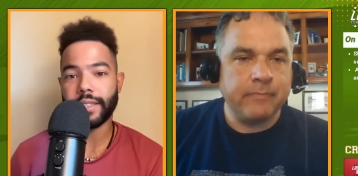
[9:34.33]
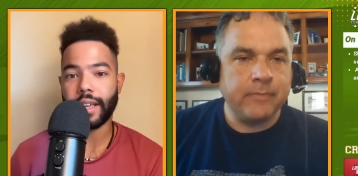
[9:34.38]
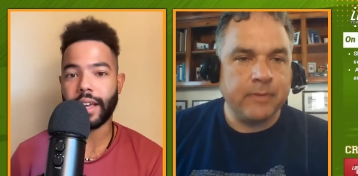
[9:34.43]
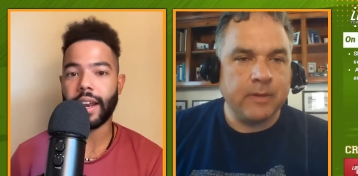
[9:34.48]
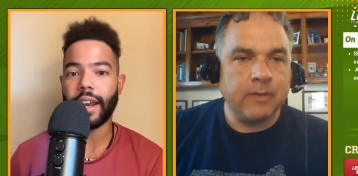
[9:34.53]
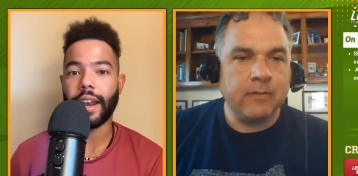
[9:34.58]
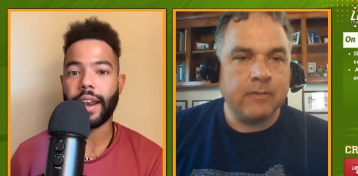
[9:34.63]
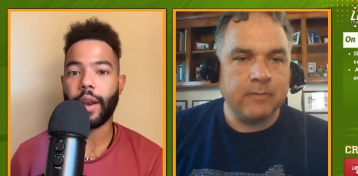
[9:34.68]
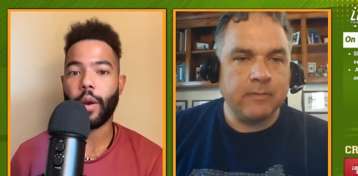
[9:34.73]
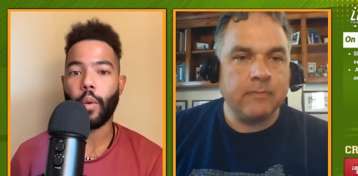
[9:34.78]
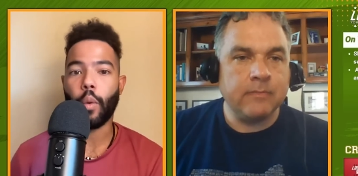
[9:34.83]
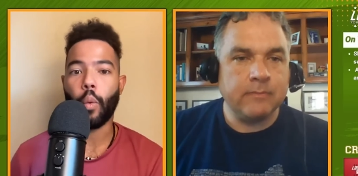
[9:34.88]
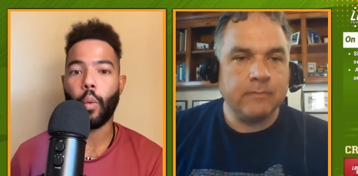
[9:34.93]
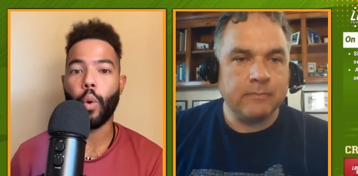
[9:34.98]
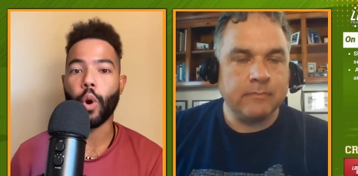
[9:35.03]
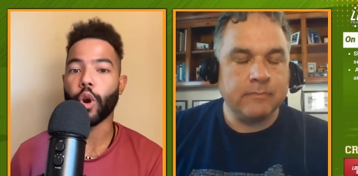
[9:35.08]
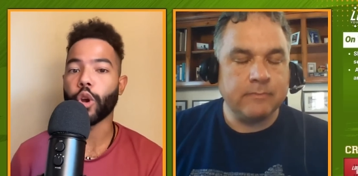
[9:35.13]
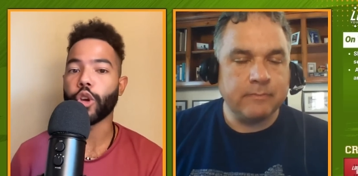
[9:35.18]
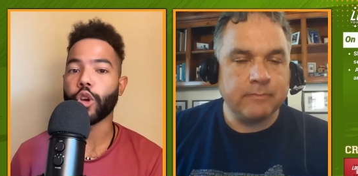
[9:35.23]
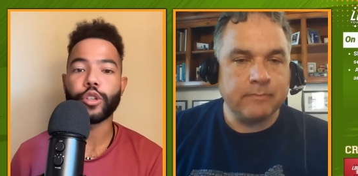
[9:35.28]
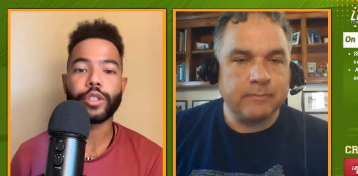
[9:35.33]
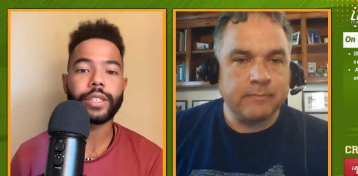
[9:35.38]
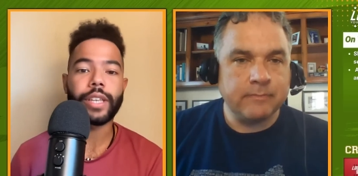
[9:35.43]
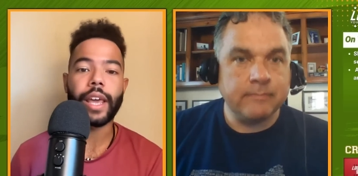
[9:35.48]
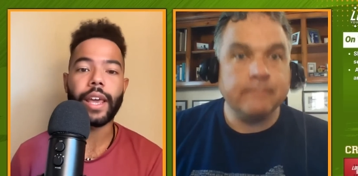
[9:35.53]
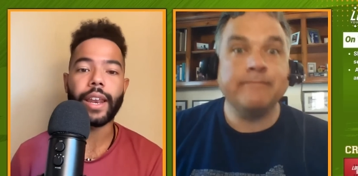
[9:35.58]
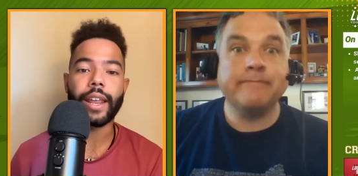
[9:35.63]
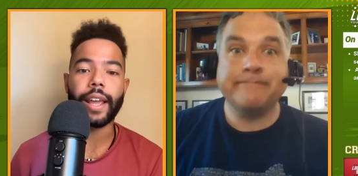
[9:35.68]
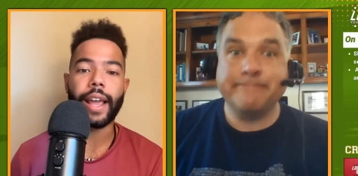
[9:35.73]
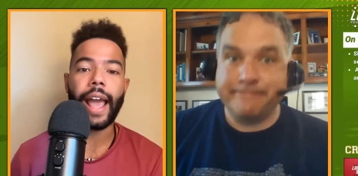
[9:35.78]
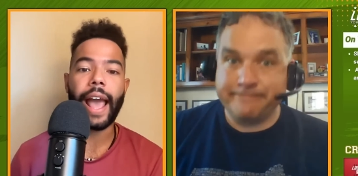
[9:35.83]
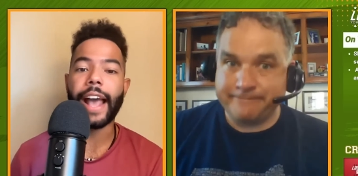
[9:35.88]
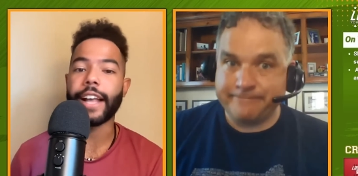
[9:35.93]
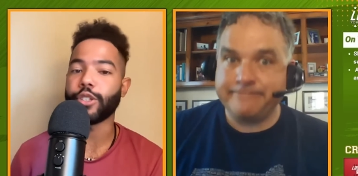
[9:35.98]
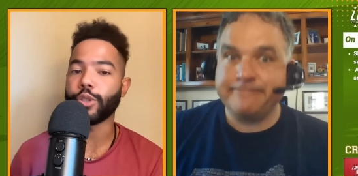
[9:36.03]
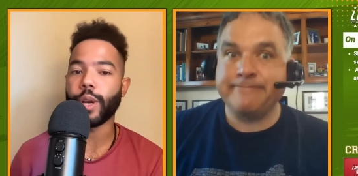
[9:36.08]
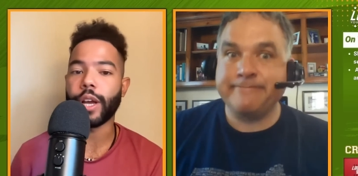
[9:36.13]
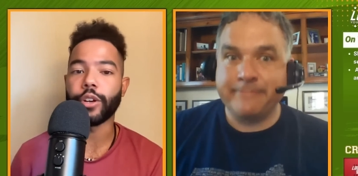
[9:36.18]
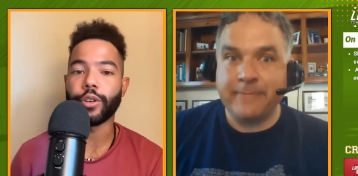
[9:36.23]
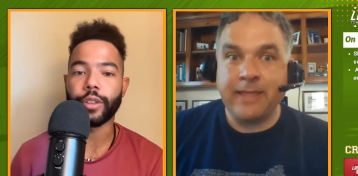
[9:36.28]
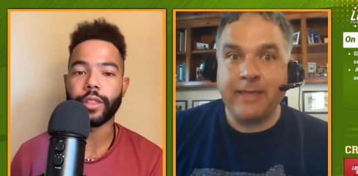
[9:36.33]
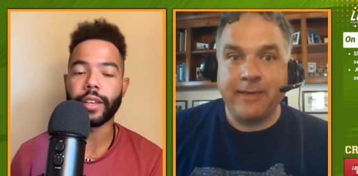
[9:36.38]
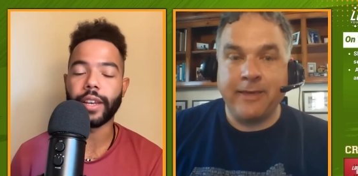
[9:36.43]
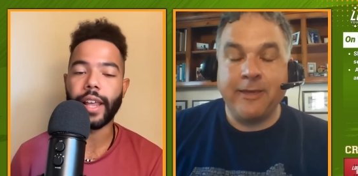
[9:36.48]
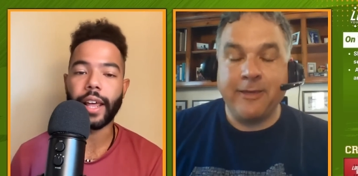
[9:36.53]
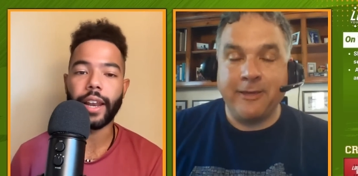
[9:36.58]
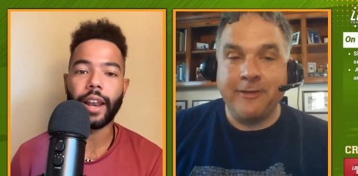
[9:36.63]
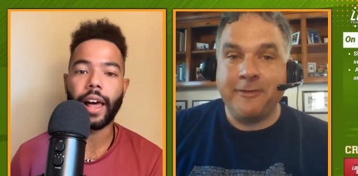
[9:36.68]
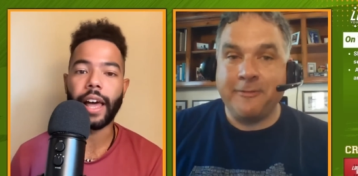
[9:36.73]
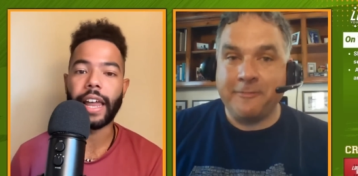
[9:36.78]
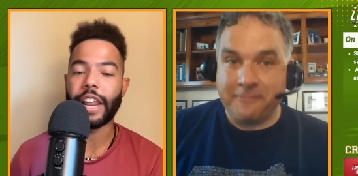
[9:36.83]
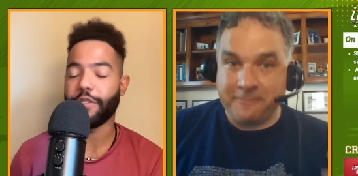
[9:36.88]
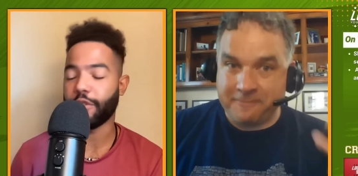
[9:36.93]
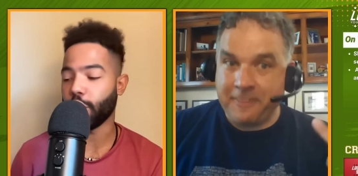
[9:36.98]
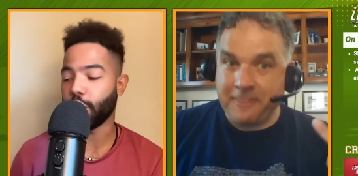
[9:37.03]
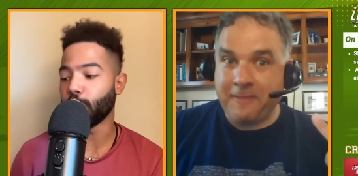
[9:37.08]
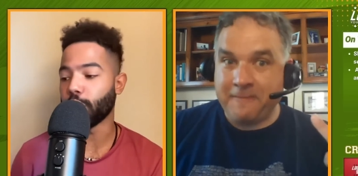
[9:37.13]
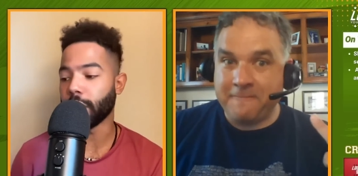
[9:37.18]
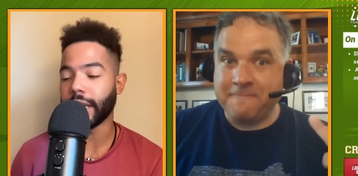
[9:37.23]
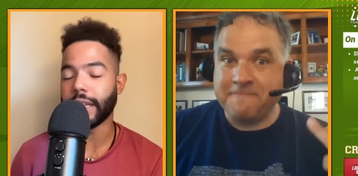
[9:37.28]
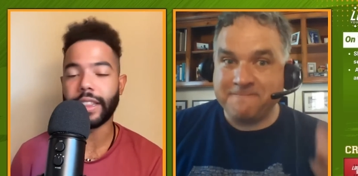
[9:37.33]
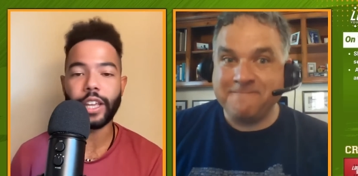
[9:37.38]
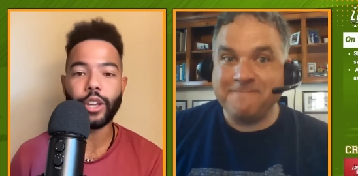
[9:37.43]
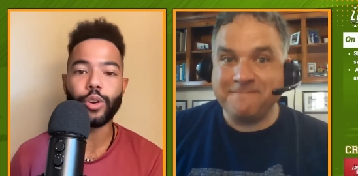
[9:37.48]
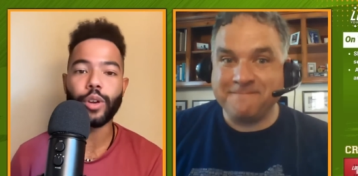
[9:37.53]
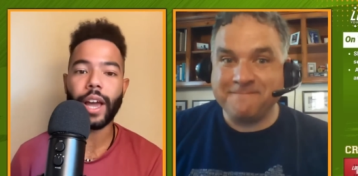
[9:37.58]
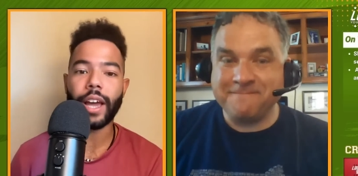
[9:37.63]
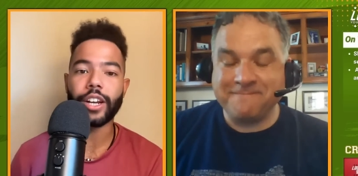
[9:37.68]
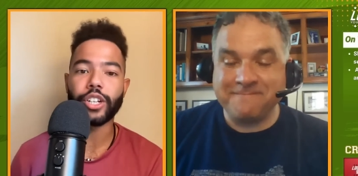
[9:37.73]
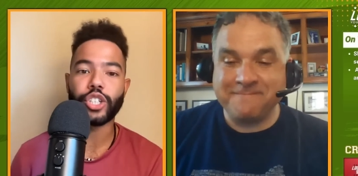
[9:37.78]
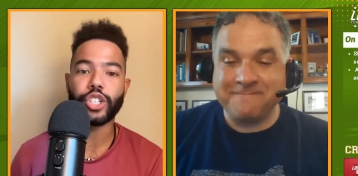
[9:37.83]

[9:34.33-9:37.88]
Speaker 1: on where you're standing as you enter the deadline. If you really think you got a